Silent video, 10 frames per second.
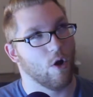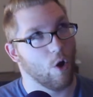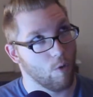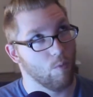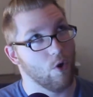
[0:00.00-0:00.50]

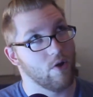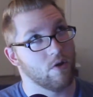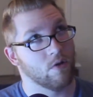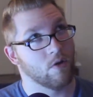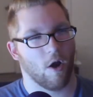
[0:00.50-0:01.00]
Homewood
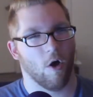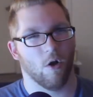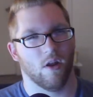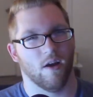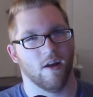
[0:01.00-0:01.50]

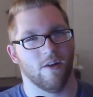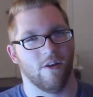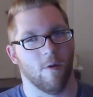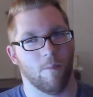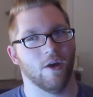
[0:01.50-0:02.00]
called
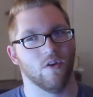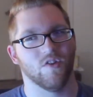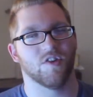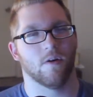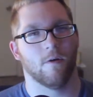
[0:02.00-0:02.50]

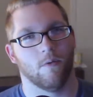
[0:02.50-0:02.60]
Nabil's,